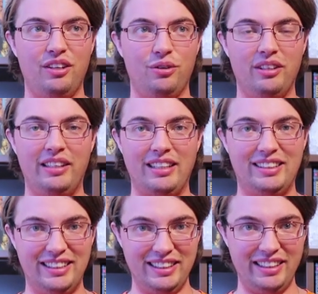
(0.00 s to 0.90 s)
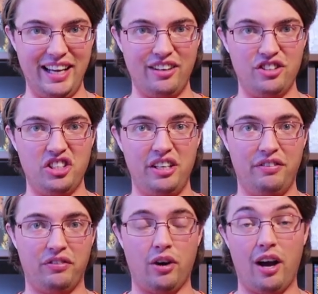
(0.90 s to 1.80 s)
You can get 60 energy
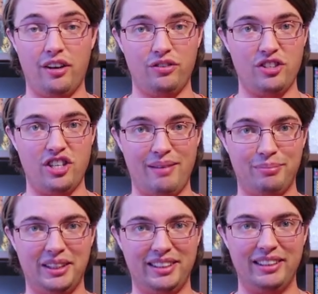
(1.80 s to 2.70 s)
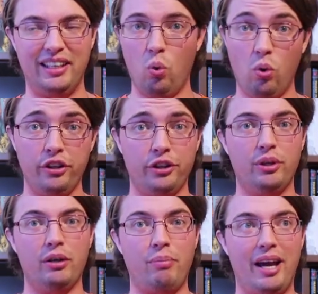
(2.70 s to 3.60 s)
for 100 gems. Or you
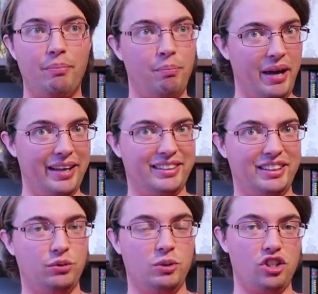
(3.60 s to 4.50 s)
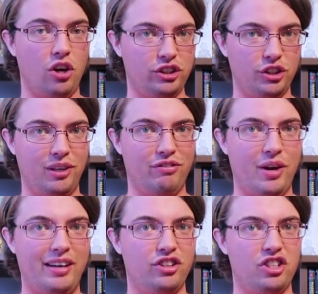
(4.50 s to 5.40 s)
can buy pets, which also give you
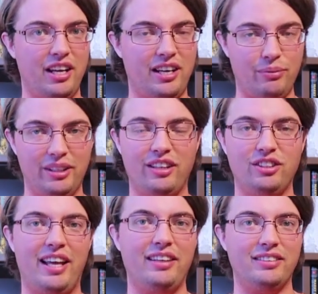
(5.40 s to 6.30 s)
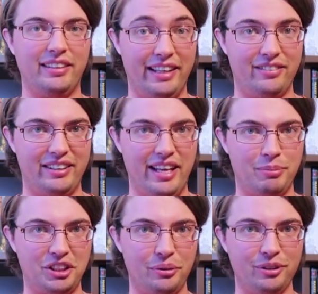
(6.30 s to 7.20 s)
energy, and I will get to that later in the
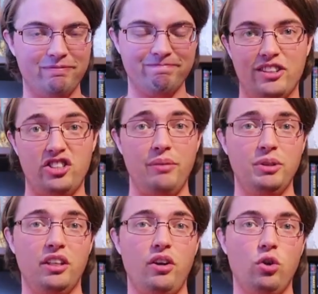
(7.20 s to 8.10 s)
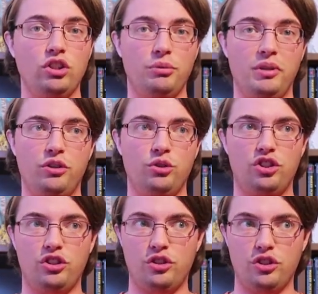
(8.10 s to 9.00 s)
episode. Gems can also be
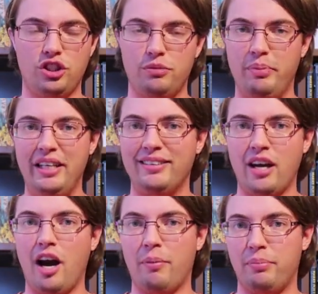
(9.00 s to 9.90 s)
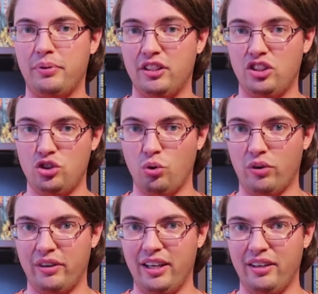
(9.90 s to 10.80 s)
used to speed up the
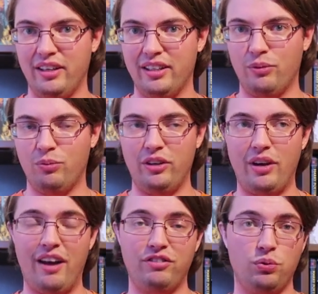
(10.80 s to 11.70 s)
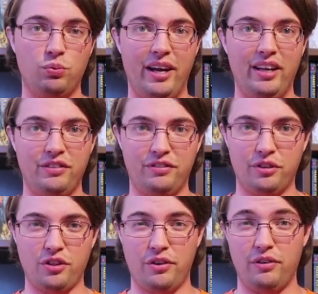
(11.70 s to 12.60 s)
story. When you have to wait
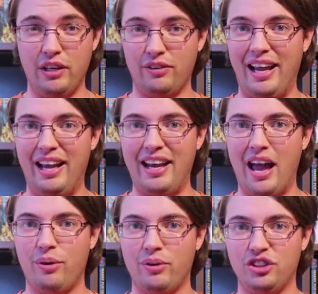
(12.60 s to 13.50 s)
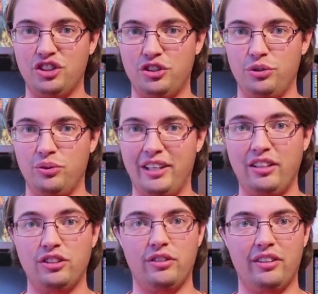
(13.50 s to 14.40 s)
for 3 or 8 hours to
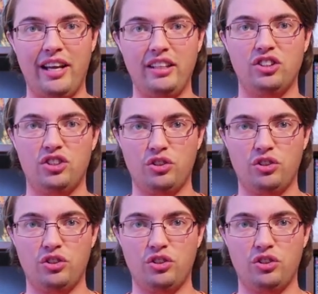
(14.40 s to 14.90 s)
get to the next